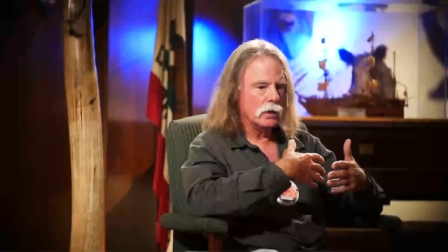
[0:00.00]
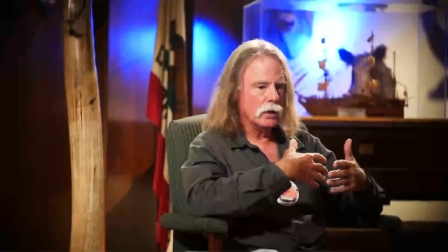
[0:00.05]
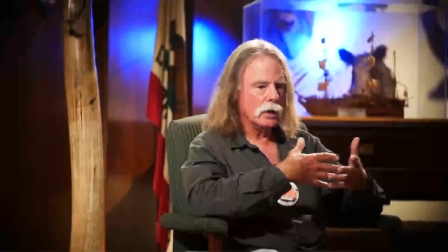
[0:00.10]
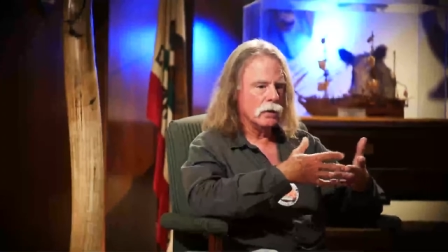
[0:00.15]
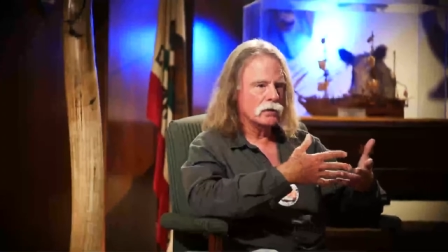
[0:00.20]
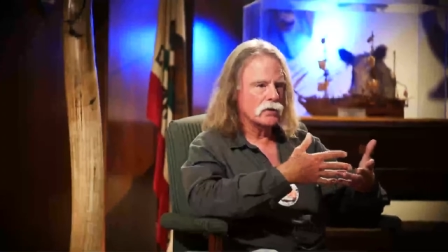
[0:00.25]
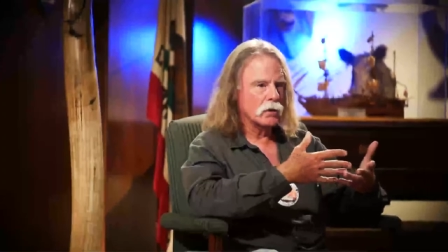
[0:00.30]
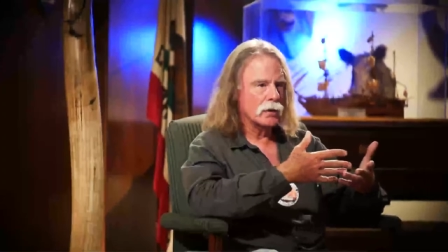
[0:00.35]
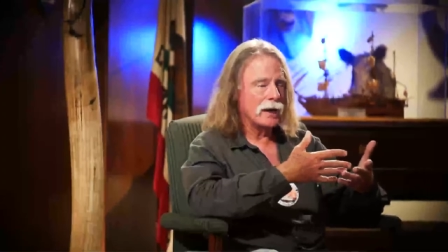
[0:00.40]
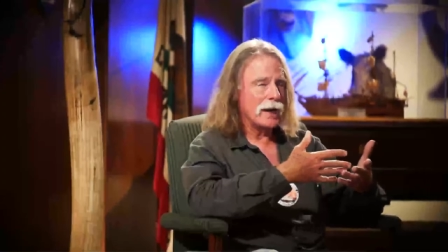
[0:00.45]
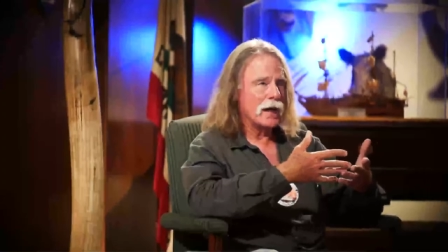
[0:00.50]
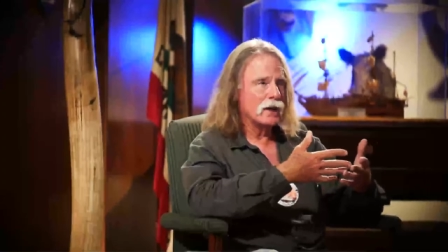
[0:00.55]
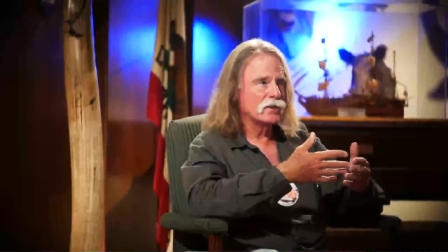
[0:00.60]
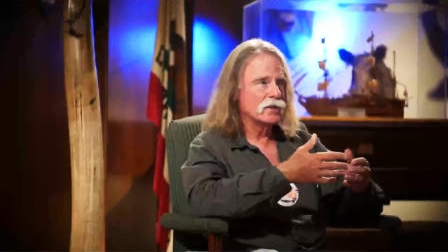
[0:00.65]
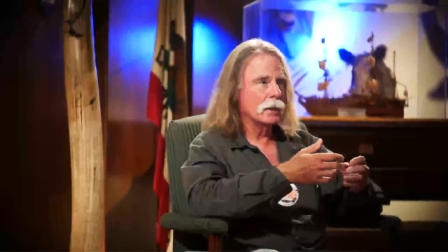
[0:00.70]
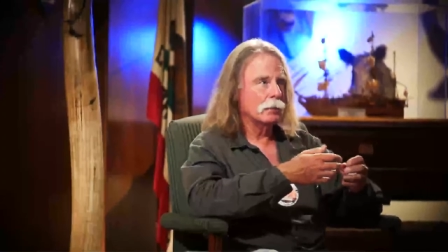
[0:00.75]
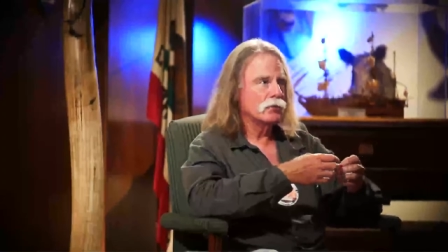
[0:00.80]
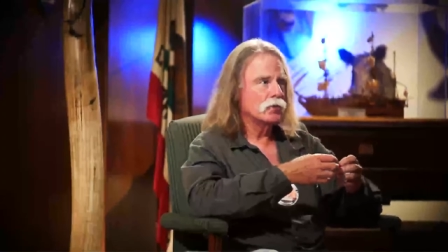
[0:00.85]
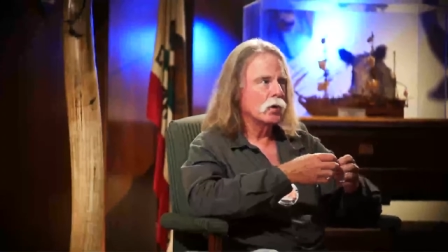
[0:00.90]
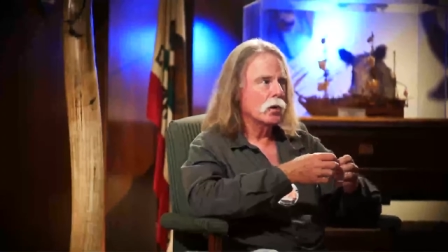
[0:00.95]
And so it adds
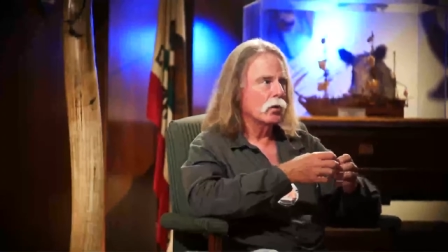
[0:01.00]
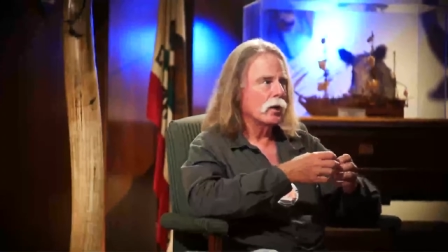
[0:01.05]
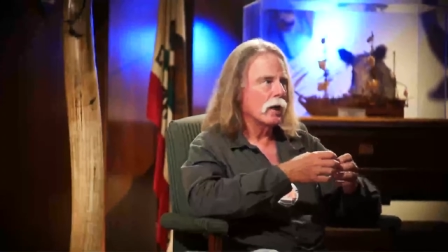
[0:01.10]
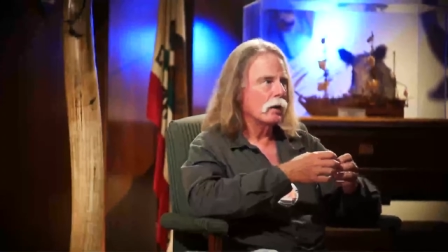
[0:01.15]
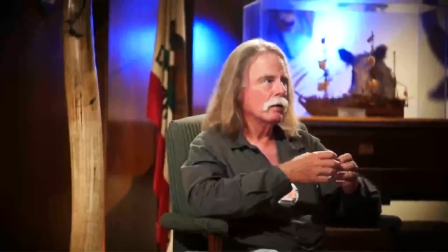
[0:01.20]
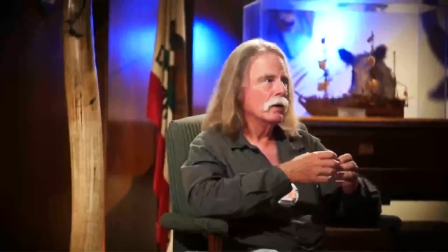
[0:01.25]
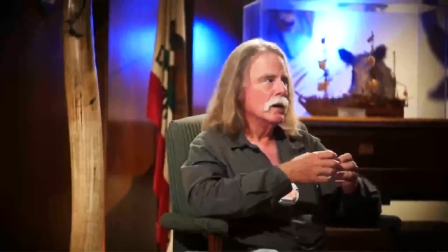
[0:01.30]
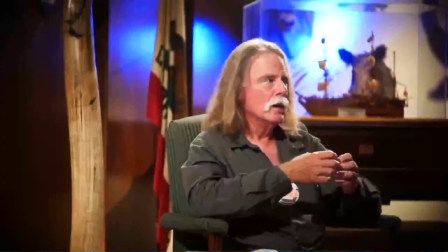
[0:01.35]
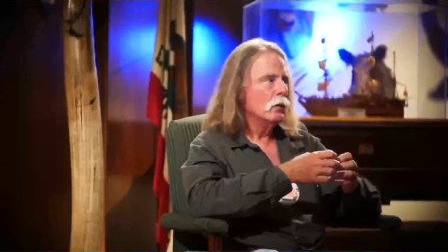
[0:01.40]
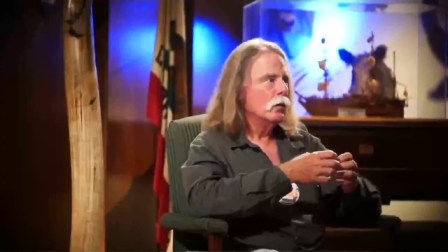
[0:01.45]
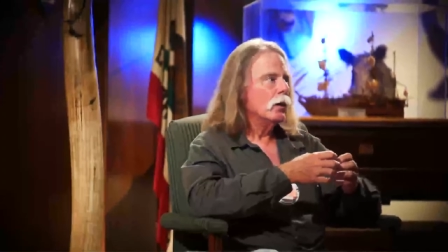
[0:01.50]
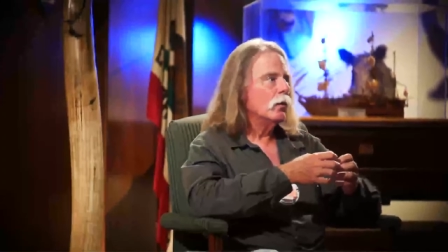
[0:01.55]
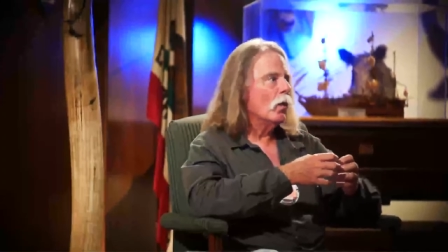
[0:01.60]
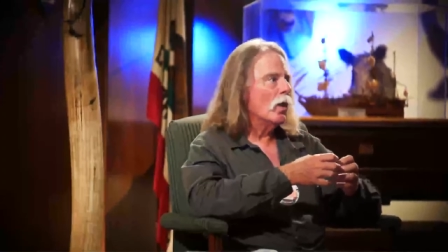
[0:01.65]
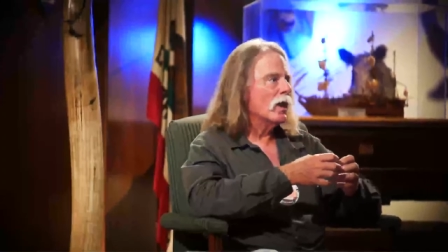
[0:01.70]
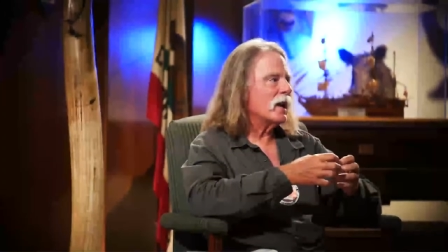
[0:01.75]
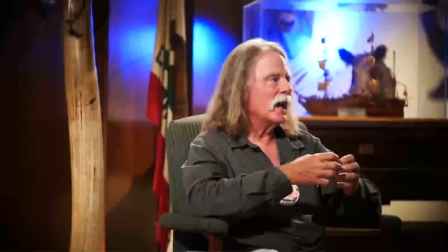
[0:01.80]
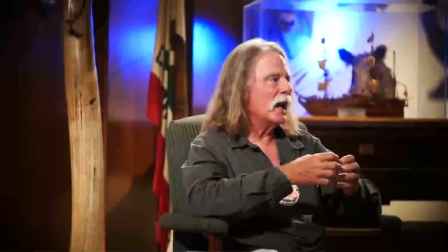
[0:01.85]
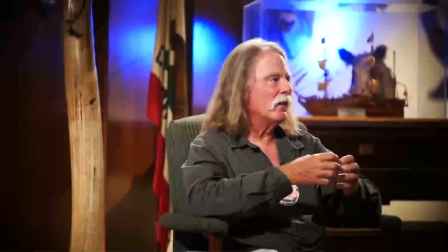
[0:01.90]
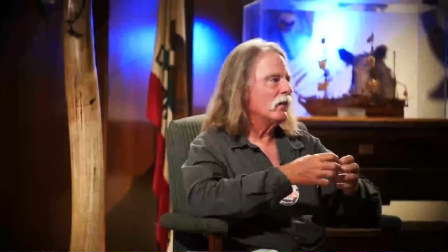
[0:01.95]
up to around, we
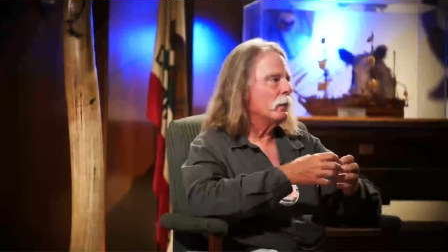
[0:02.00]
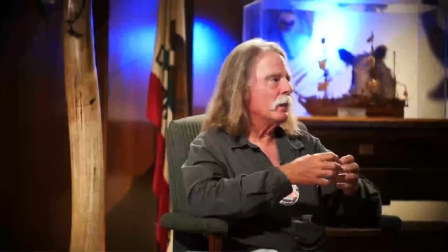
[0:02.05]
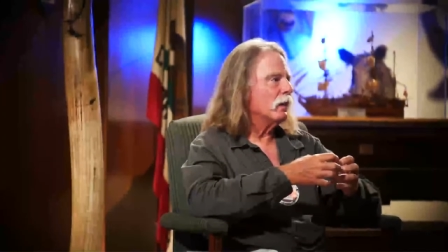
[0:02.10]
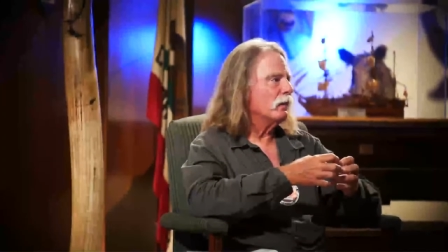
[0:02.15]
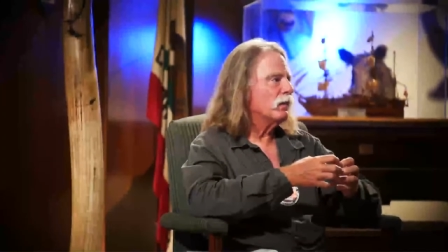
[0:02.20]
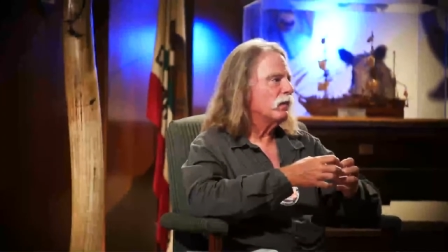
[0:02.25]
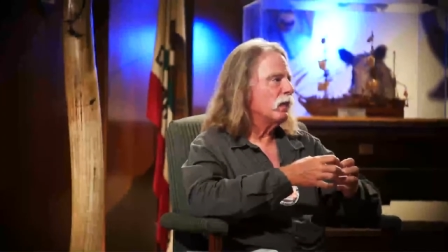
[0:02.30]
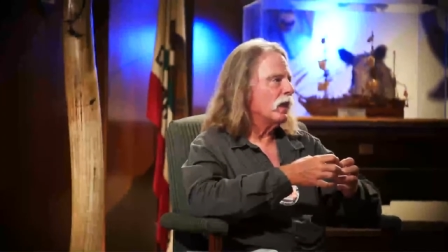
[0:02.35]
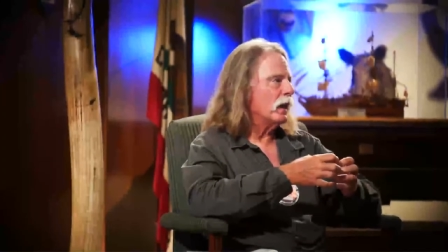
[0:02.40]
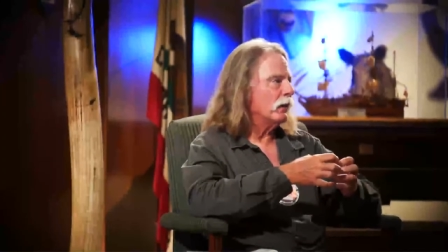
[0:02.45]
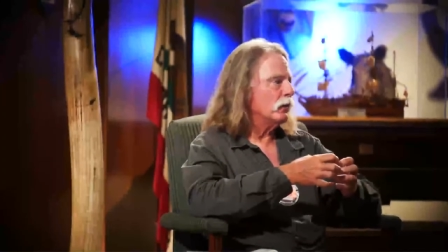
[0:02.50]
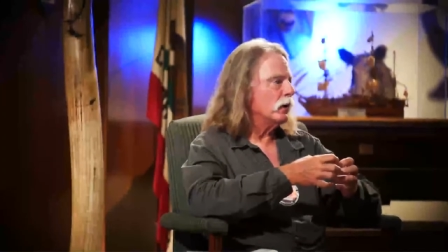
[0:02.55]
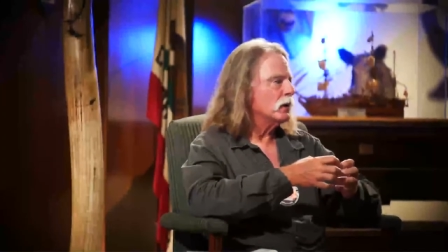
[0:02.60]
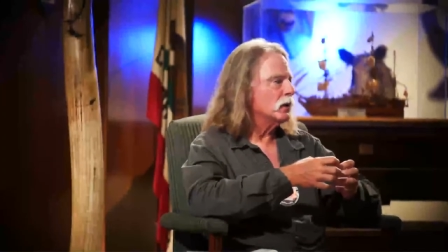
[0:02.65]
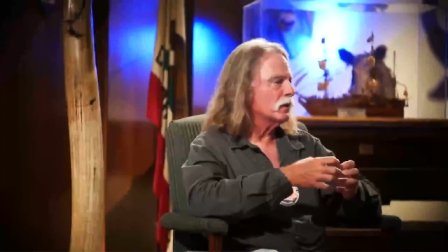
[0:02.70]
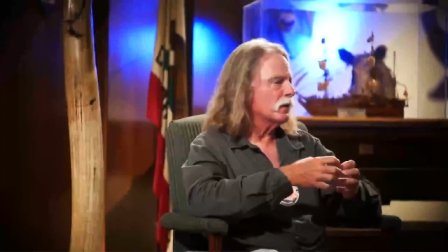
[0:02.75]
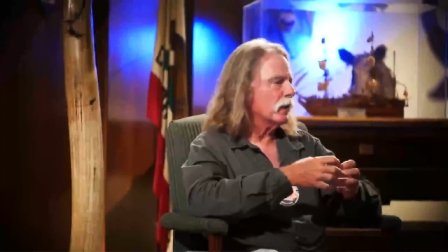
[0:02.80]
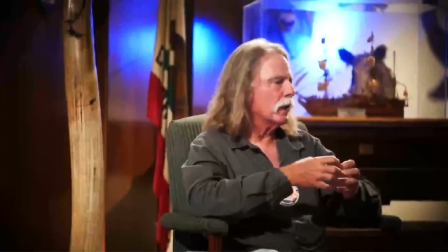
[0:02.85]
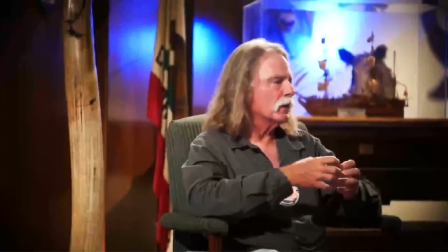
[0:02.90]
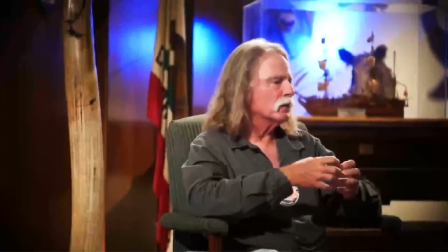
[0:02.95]
want to have about
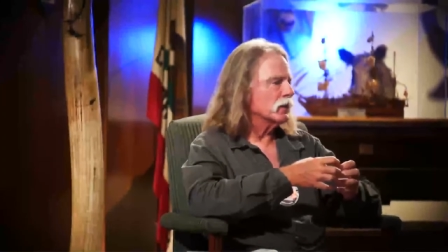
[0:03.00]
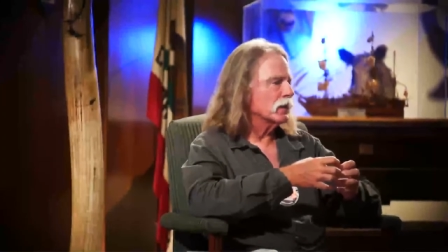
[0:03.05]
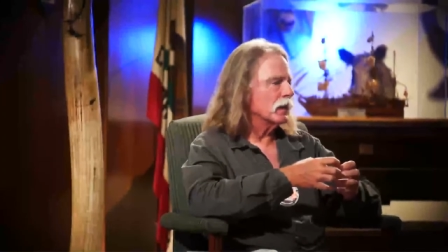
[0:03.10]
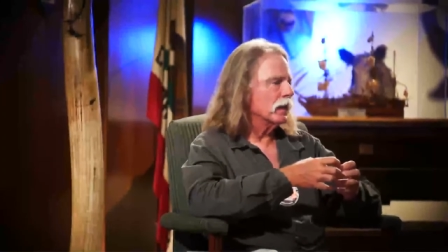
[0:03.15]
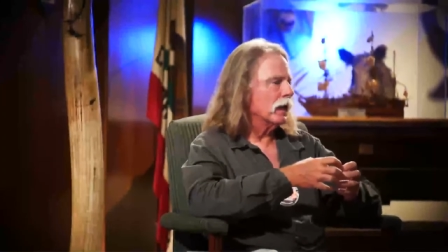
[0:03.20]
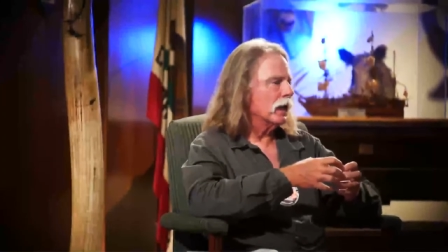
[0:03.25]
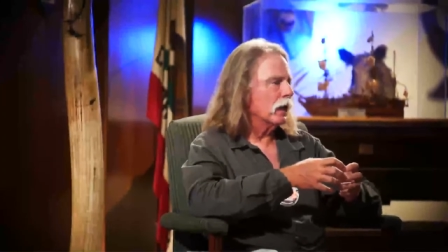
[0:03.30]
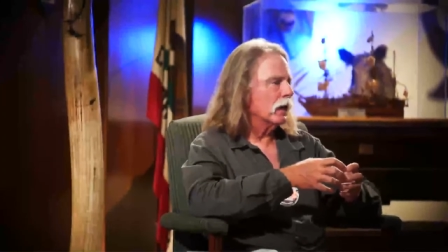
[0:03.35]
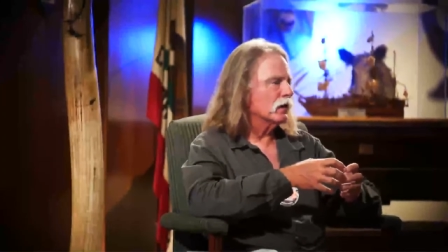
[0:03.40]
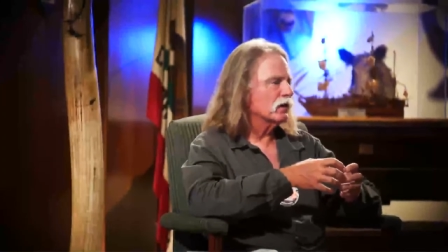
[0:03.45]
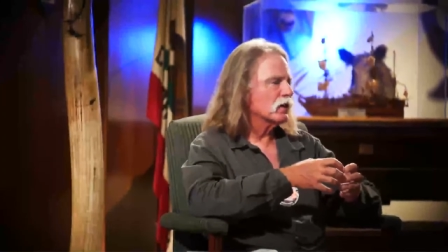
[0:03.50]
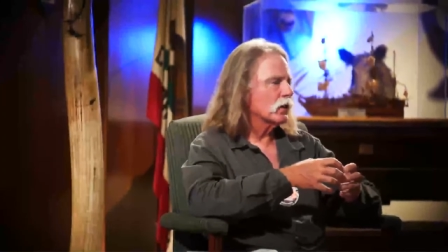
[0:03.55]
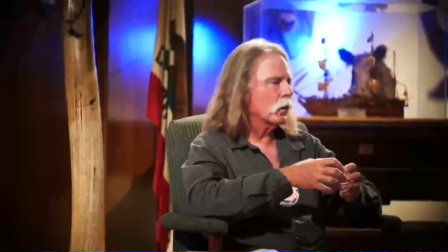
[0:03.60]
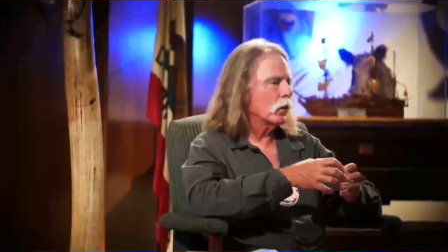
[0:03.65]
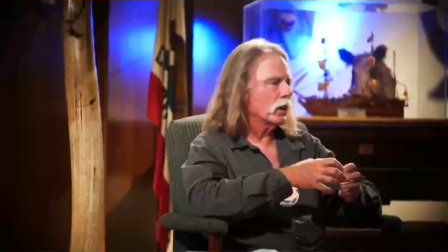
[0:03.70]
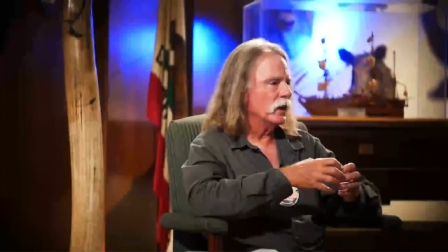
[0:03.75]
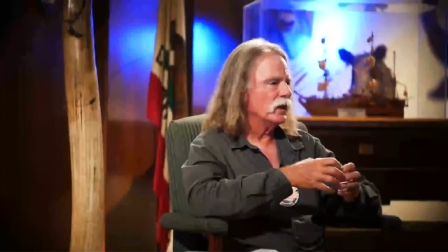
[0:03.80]
500,000 gallons going